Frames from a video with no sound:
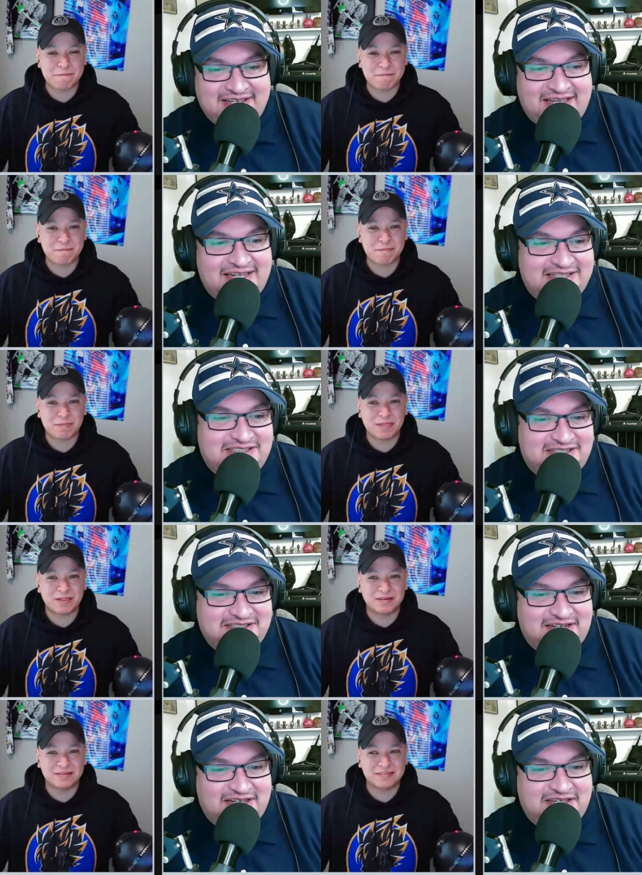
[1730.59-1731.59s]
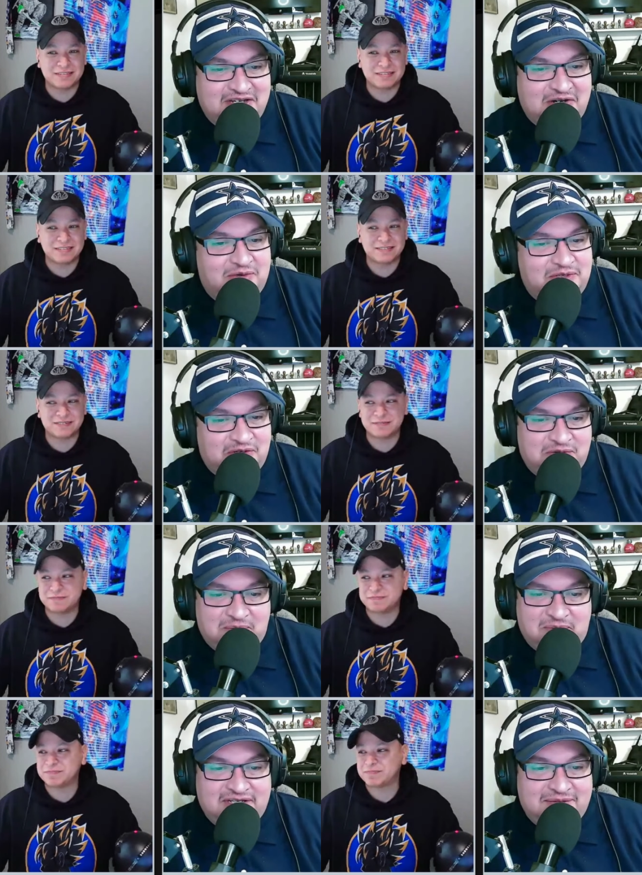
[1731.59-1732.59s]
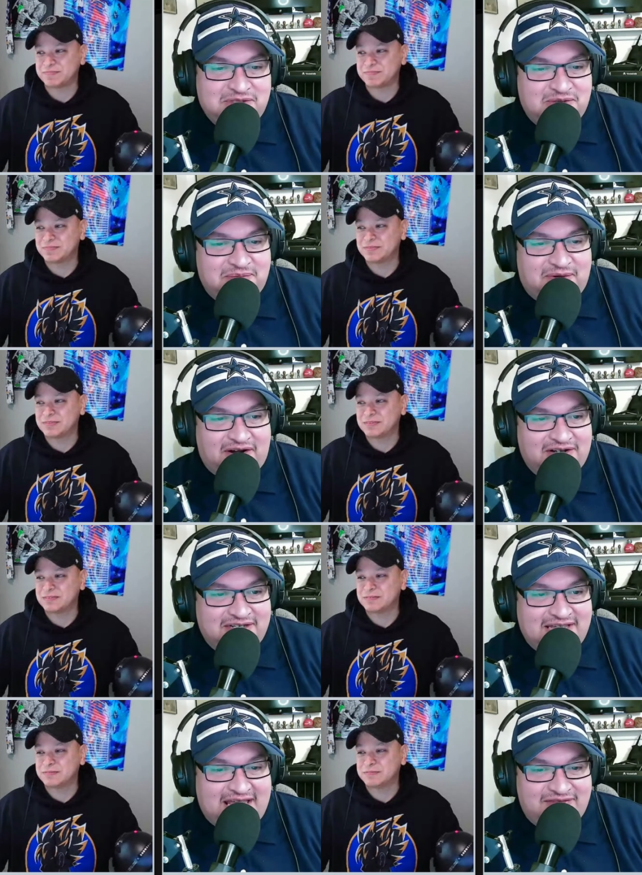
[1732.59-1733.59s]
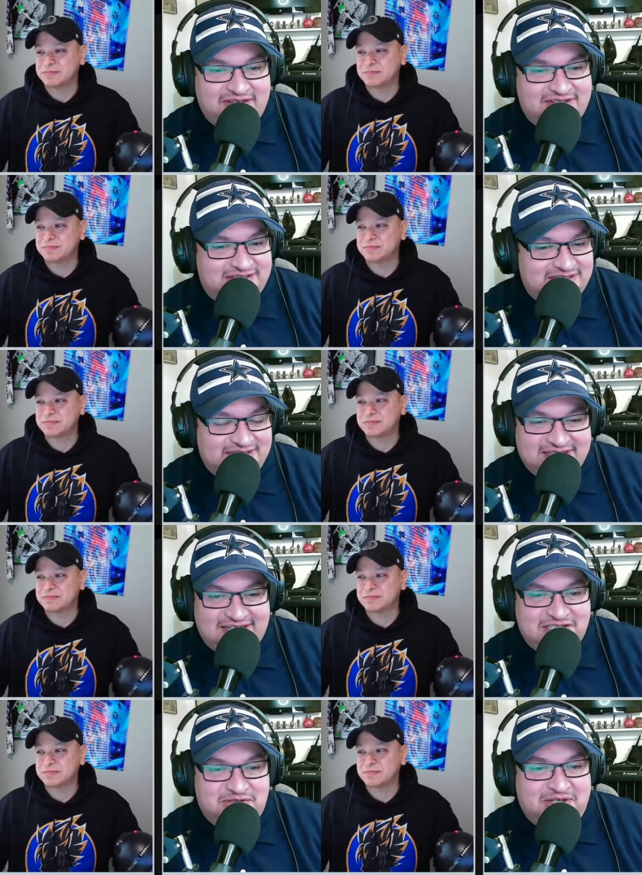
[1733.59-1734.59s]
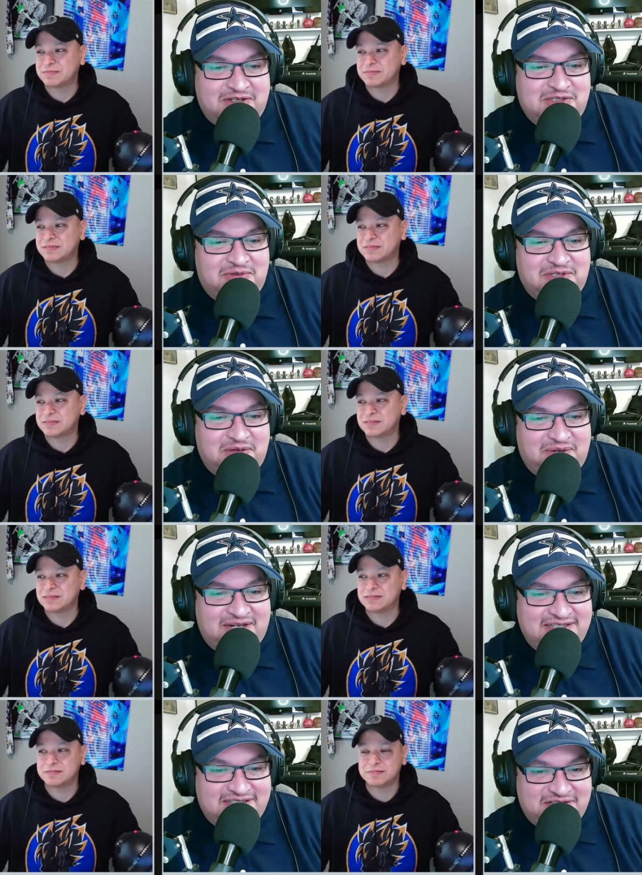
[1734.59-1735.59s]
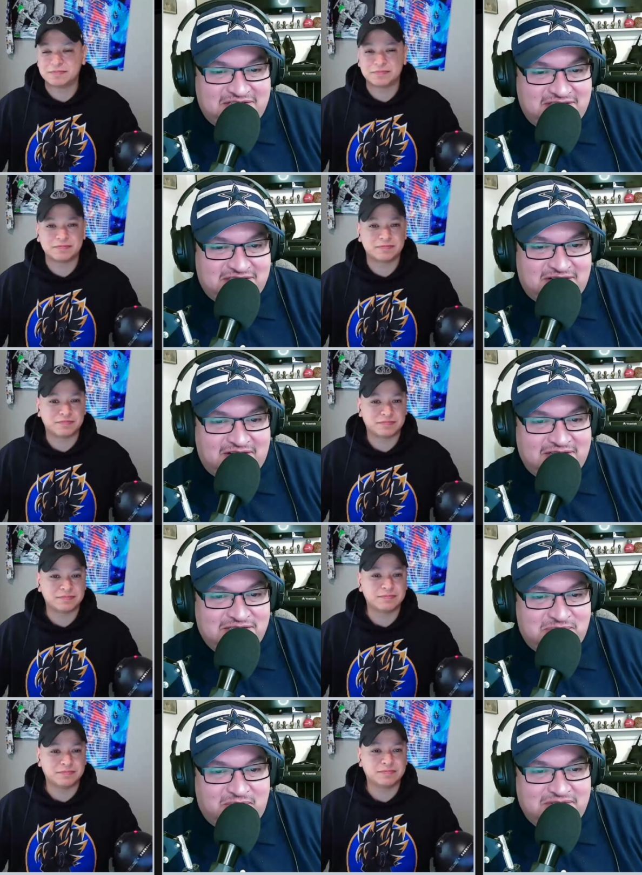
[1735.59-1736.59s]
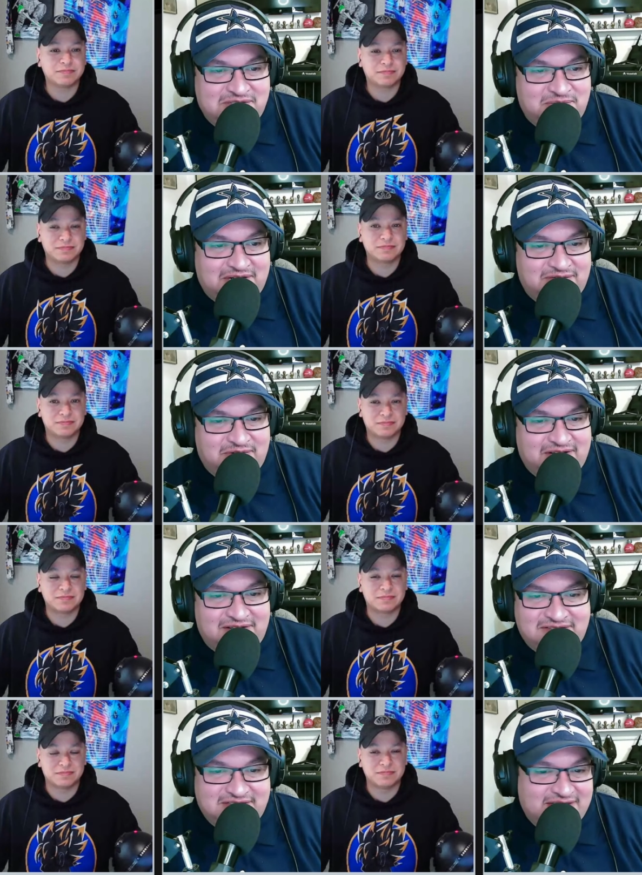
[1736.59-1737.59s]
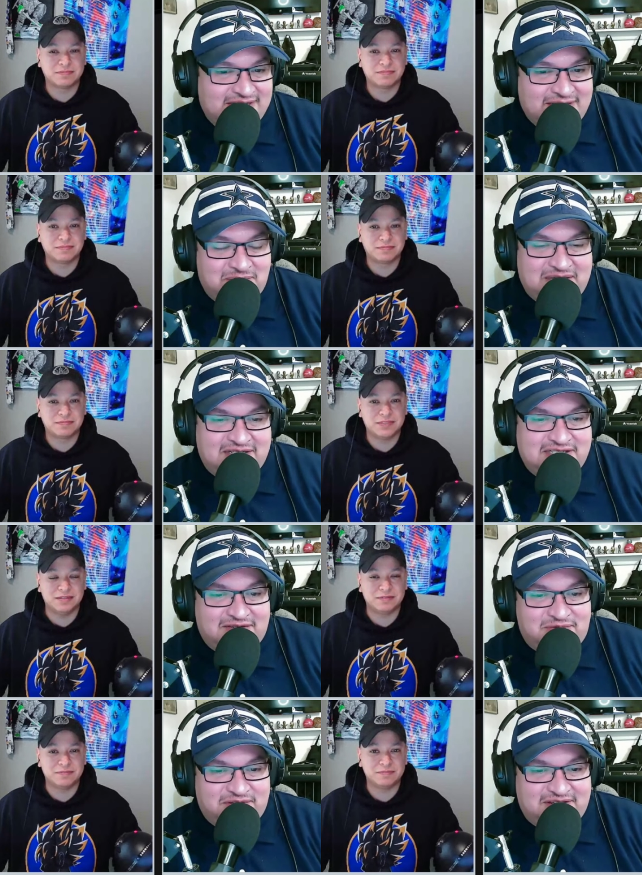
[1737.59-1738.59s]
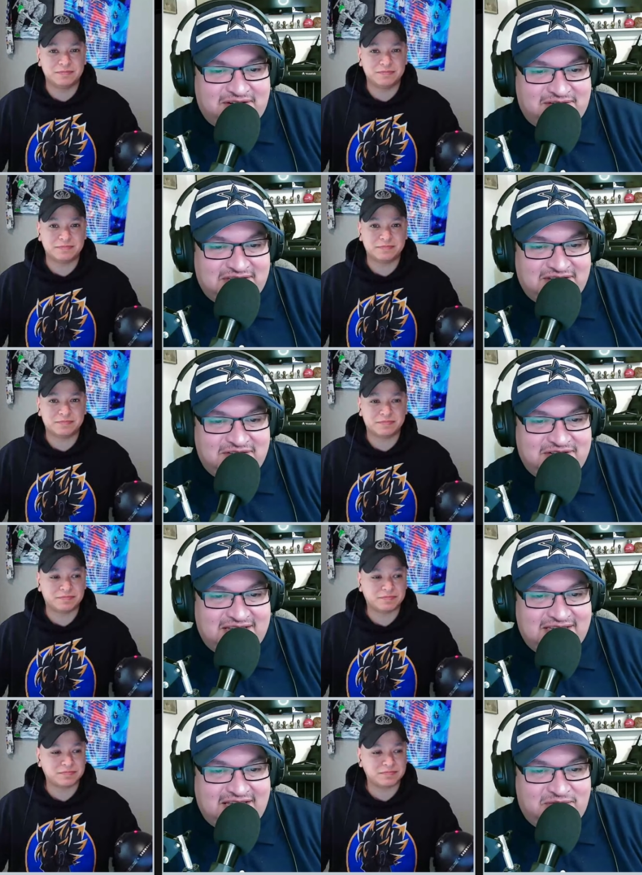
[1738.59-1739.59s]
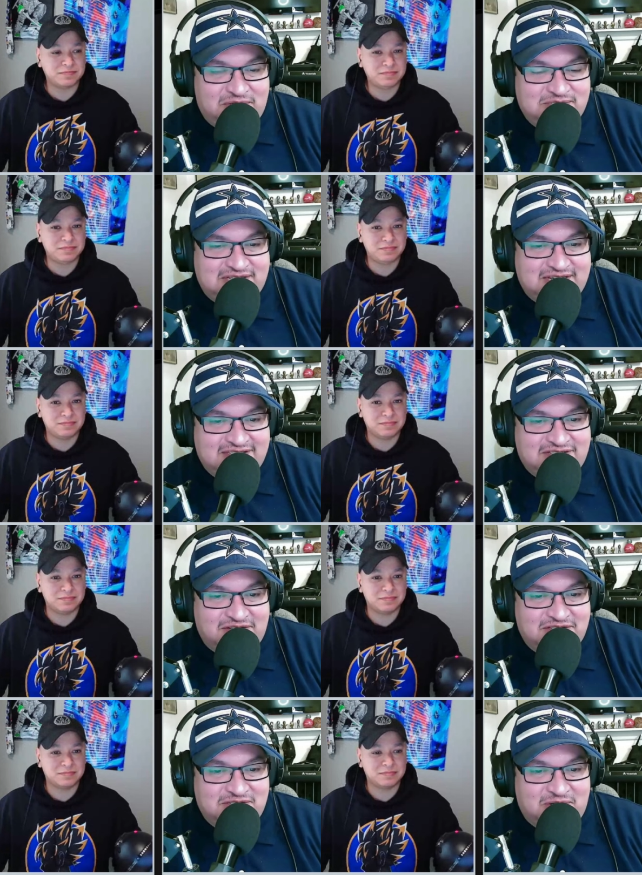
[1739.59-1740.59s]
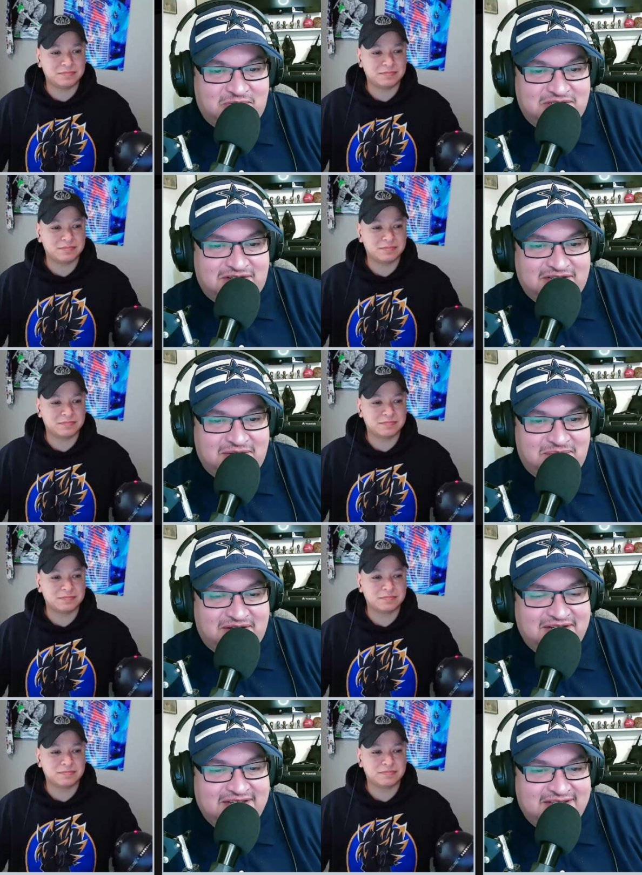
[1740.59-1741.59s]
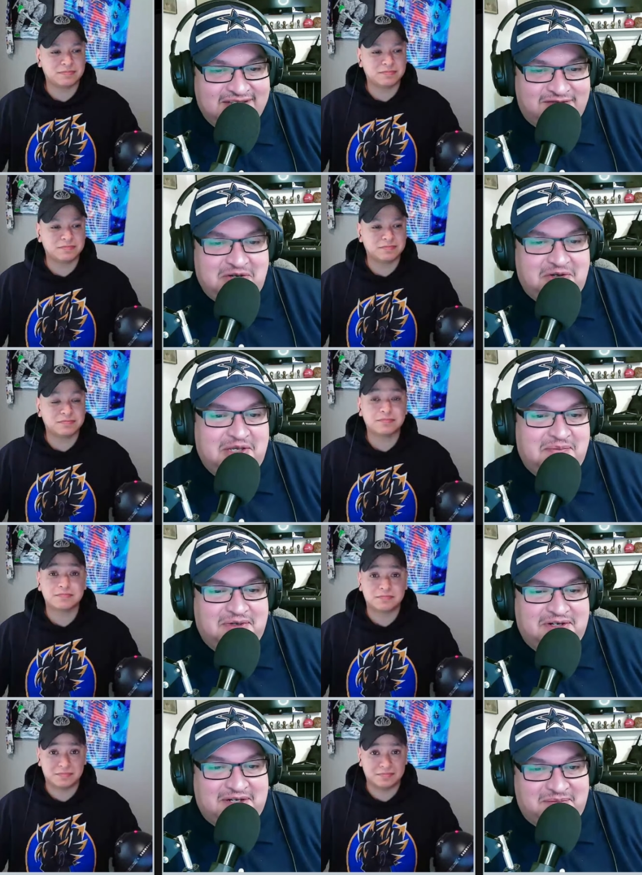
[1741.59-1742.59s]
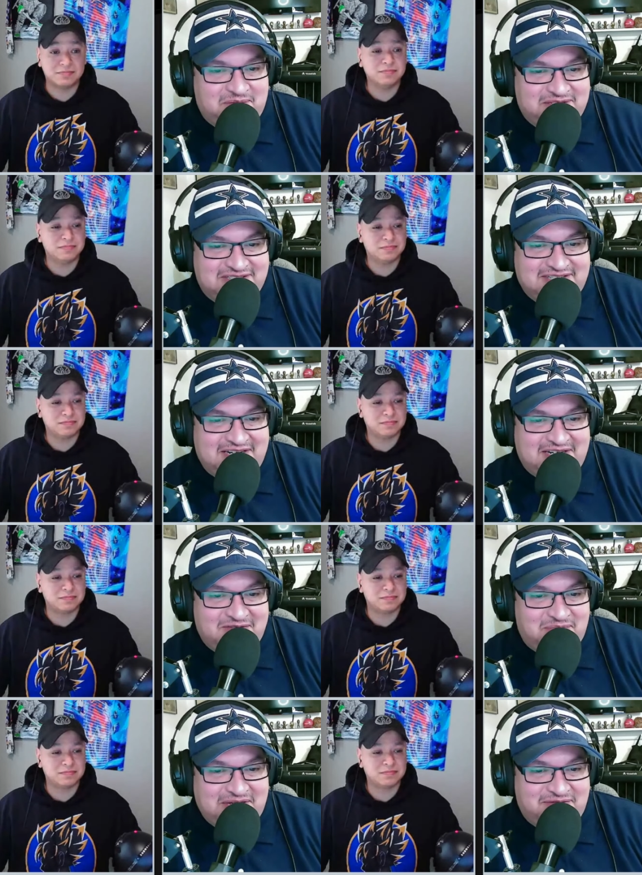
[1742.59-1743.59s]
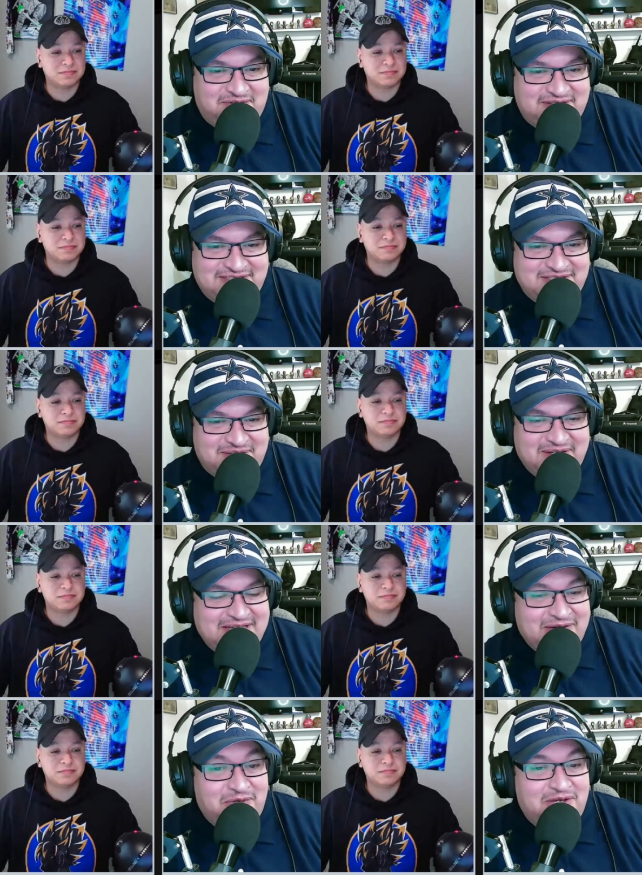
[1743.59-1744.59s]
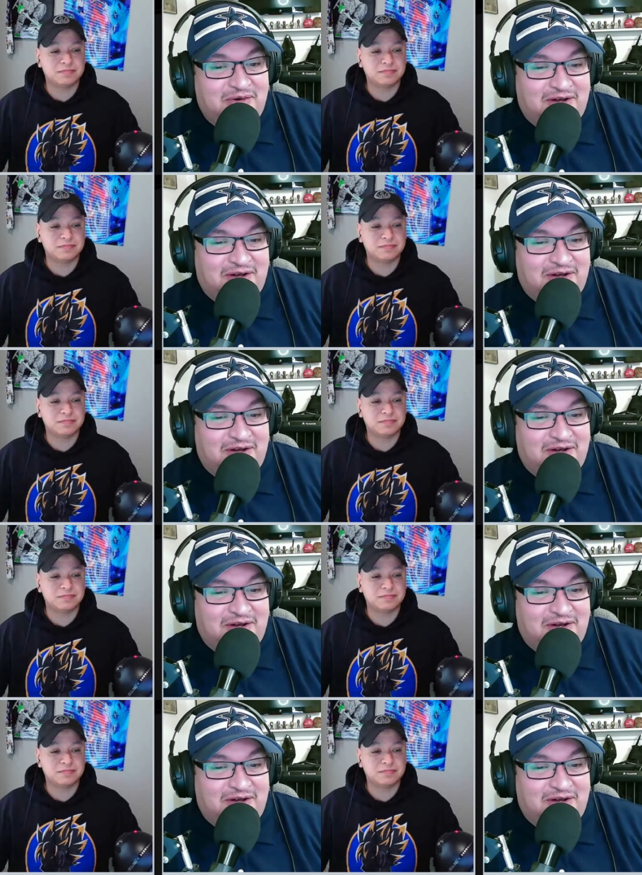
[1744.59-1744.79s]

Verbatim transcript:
Speaker 1: and it's just like you know, you you pulling up to a bar, having a a drink or two with your buddies, and you're just talking sports and whatever else me and Jeff were there the other day. He had, he was a guest on the show, and we are talking about the video he put up with the sighting of Bigfoot. So we go